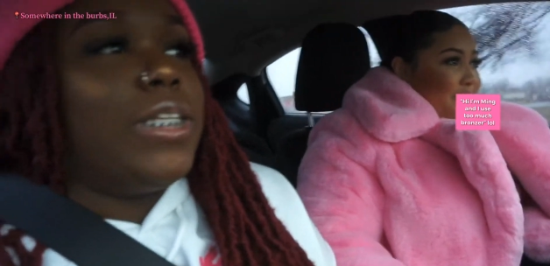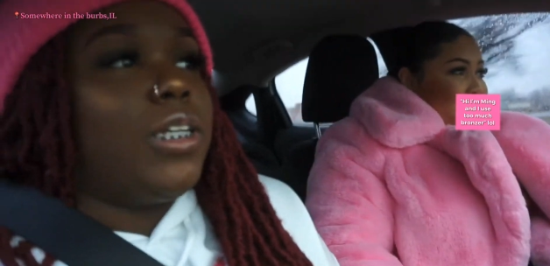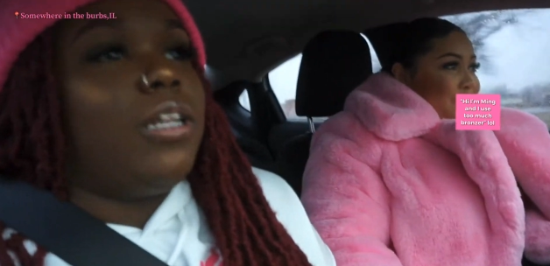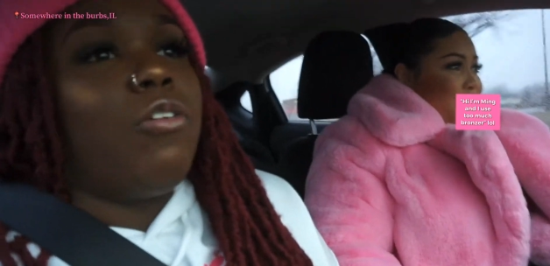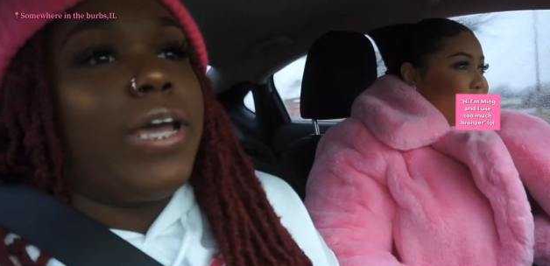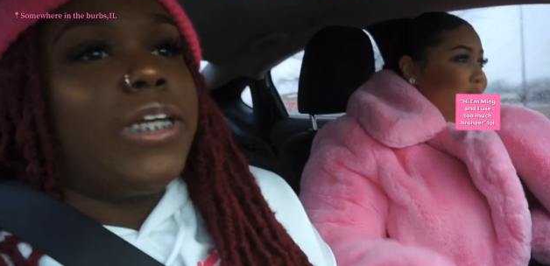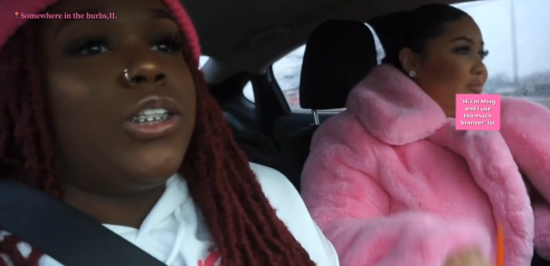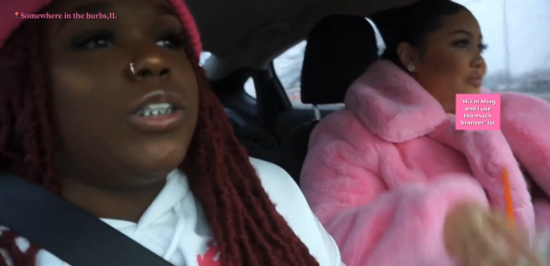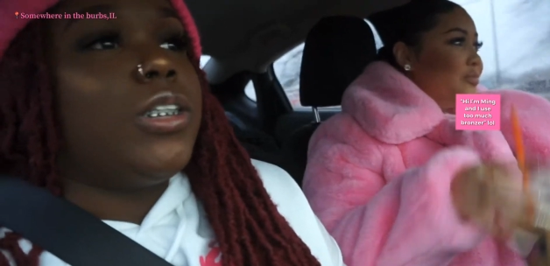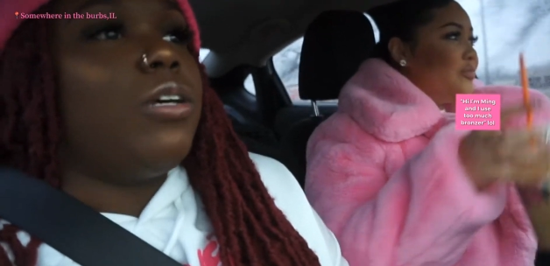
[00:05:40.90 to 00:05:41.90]
Speaker 1: to the
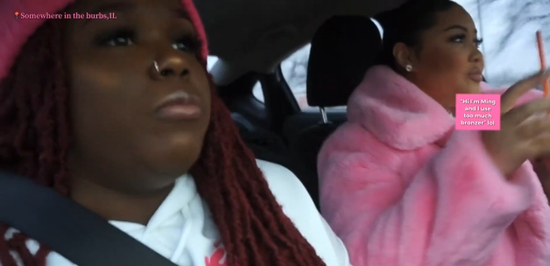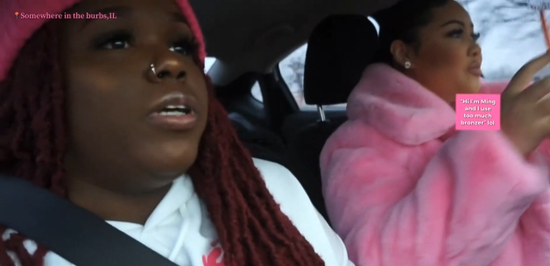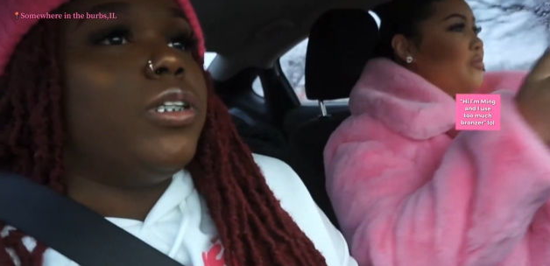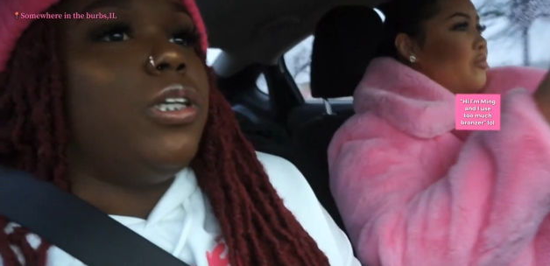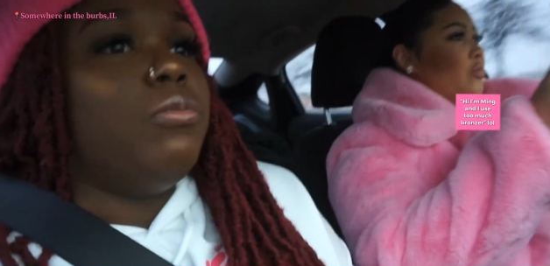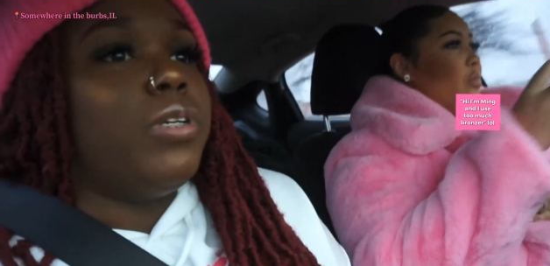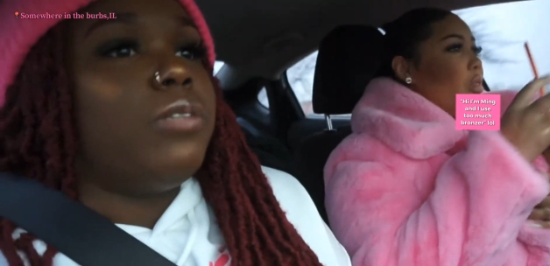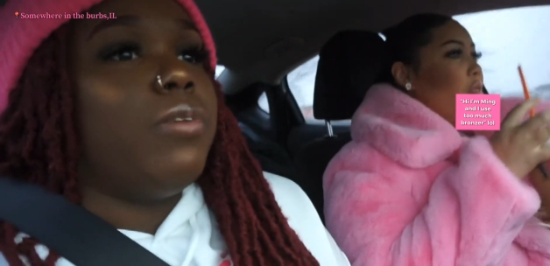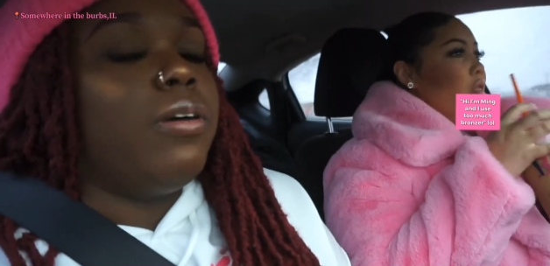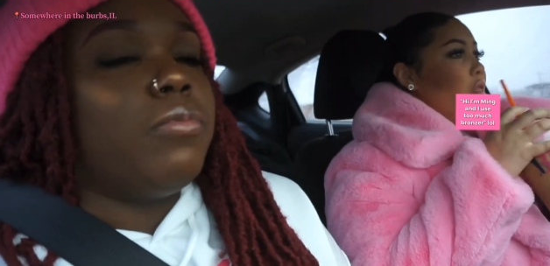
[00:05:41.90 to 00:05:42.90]
location so we can see what's
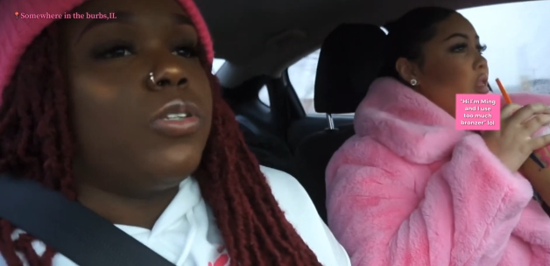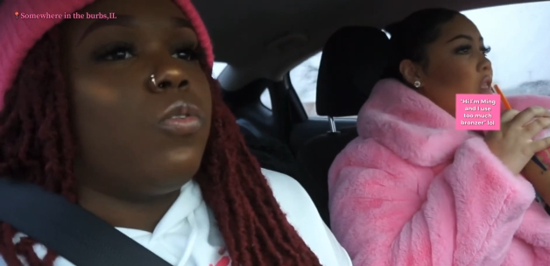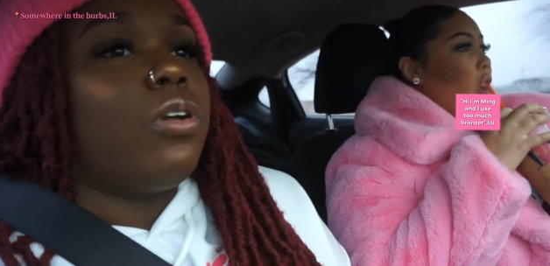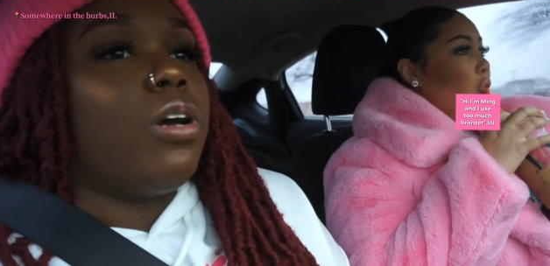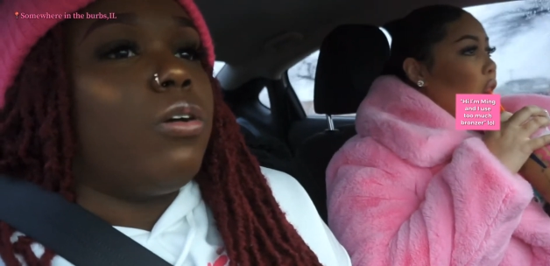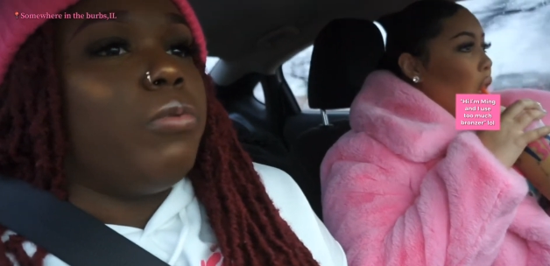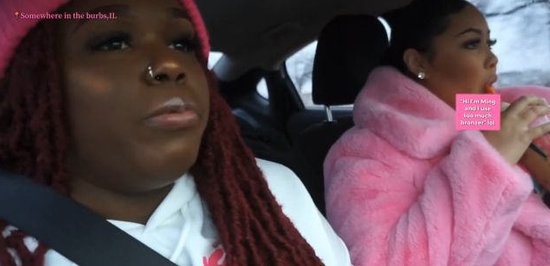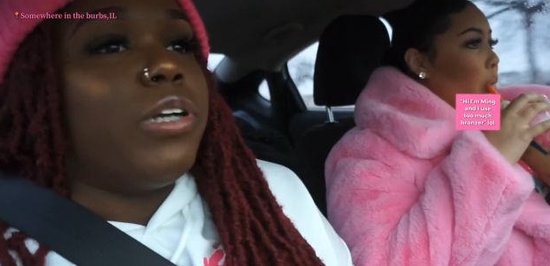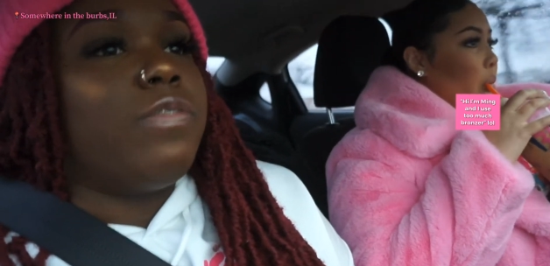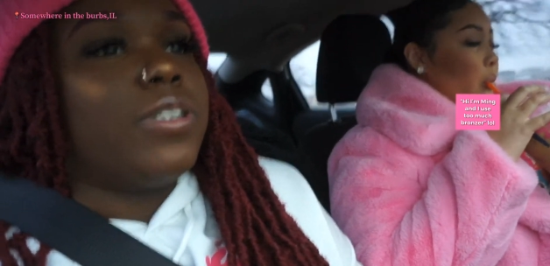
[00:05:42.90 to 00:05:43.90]
what, what's going on. We
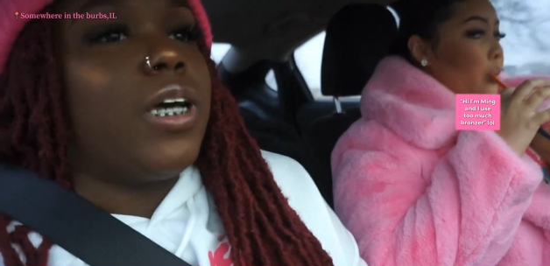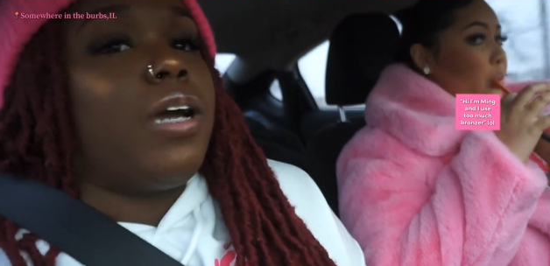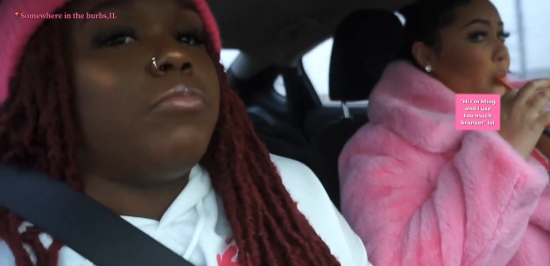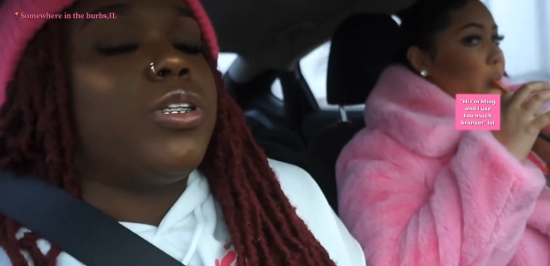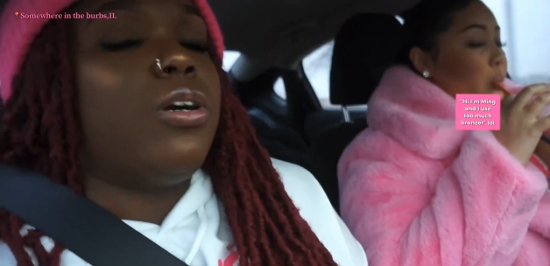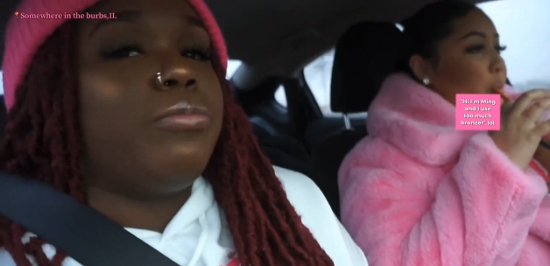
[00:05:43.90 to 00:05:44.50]
press for time, so.